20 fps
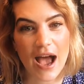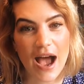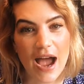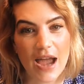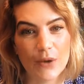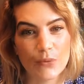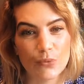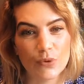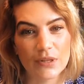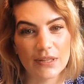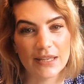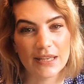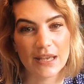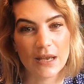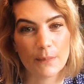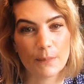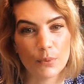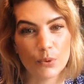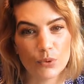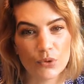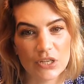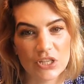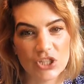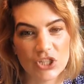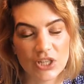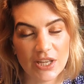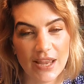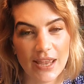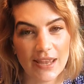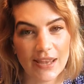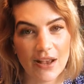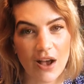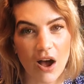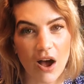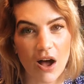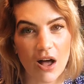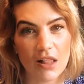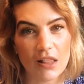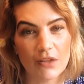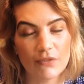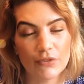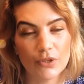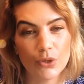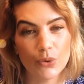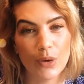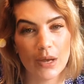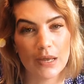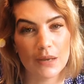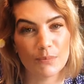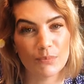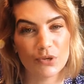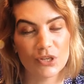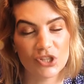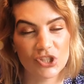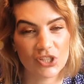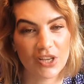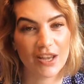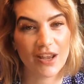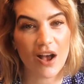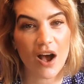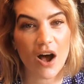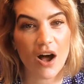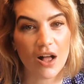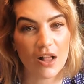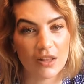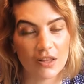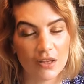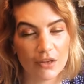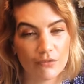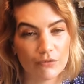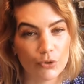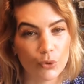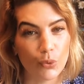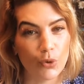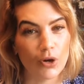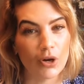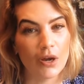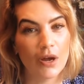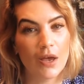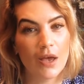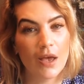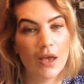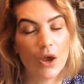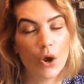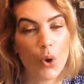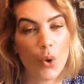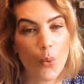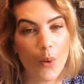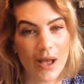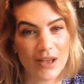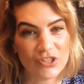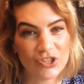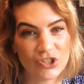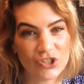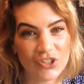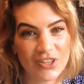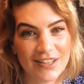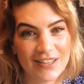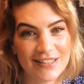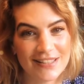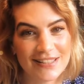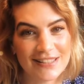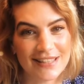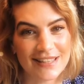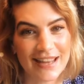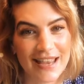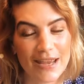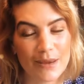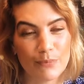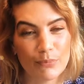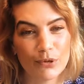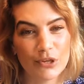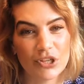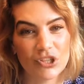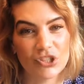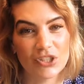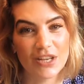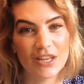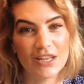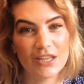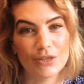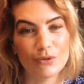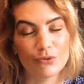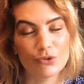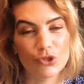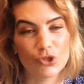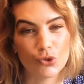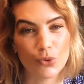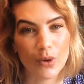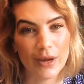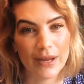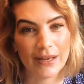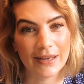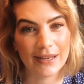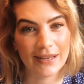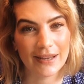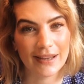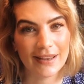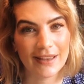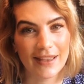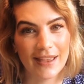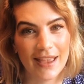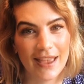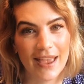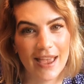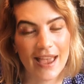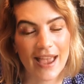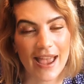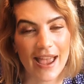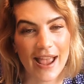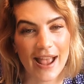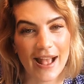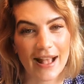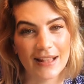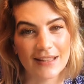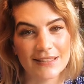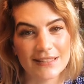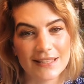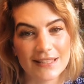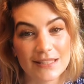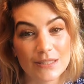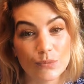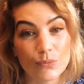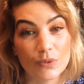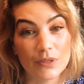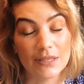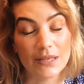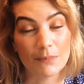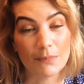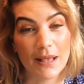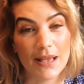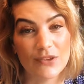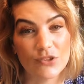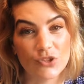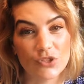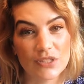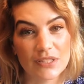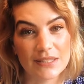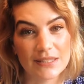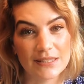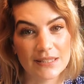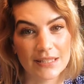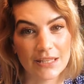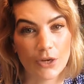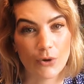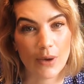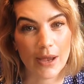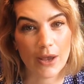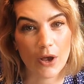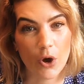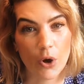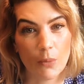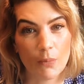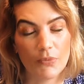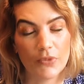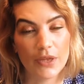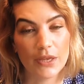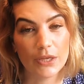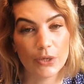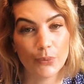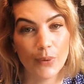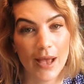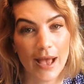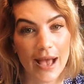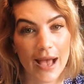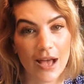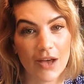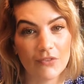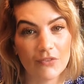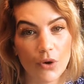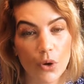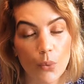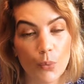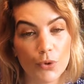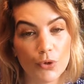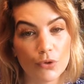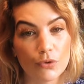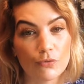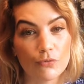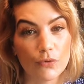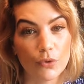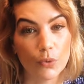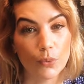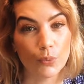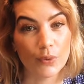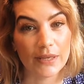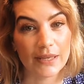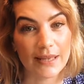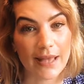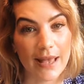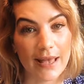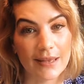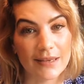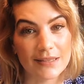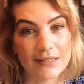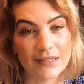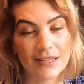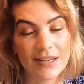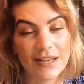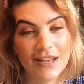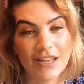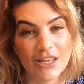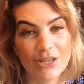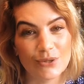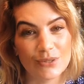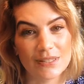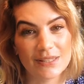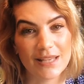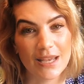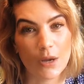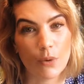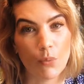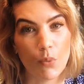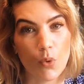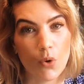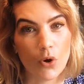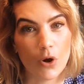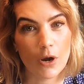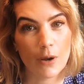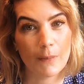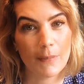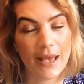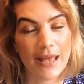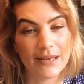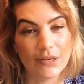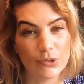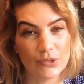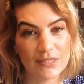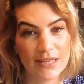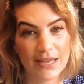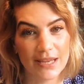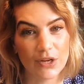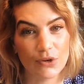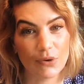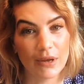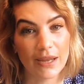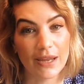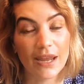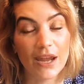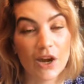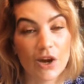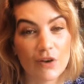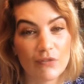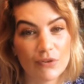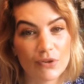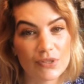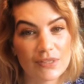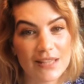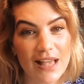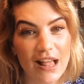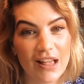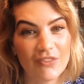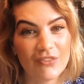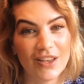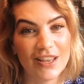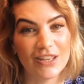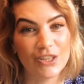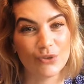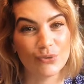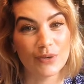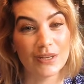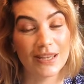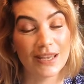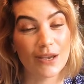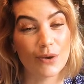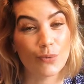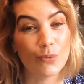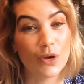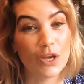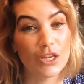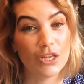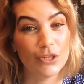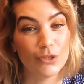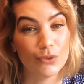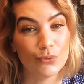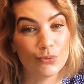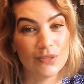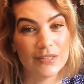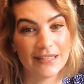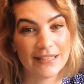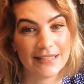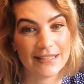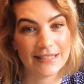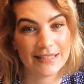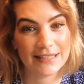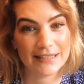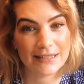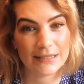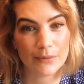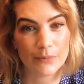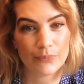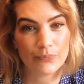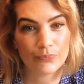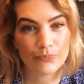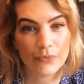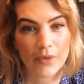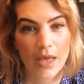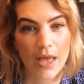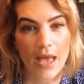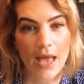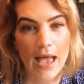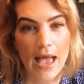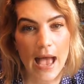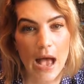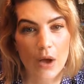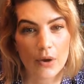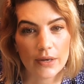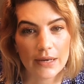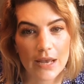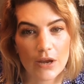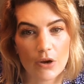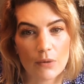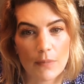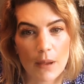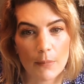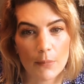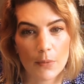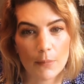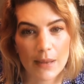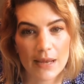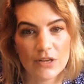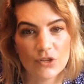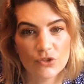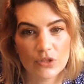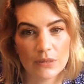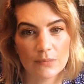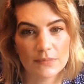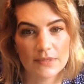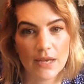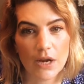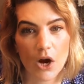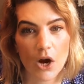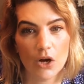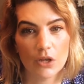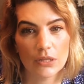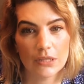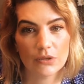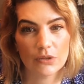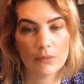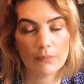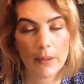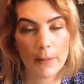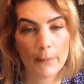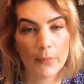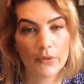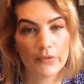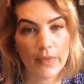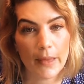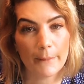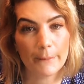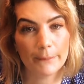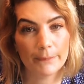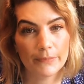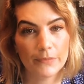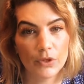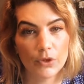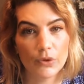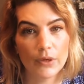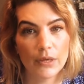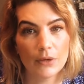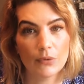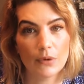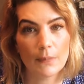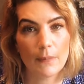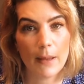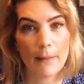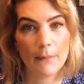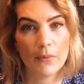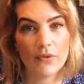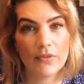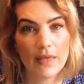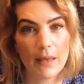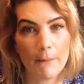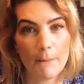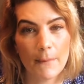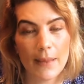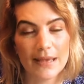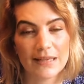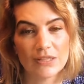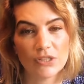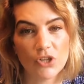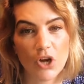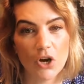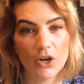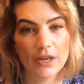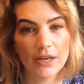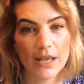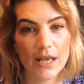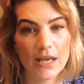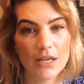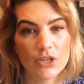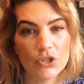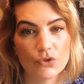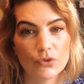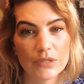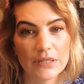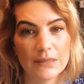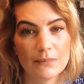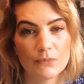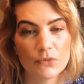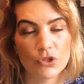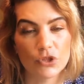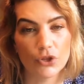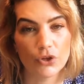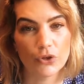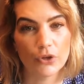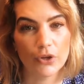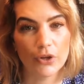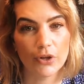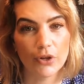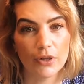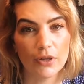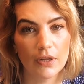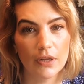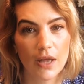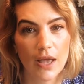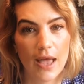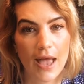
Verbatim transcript: I really appreciate all of you. I appreciate all of your questions and I appreciate you joining. And it's really a pleasure to see you. I hope that you have a wonderful weekend you stay warm and you take great care of yourself and you get what you need. How can I remember my dreams? I hardly remember them. You can remember them by starting a dream journal.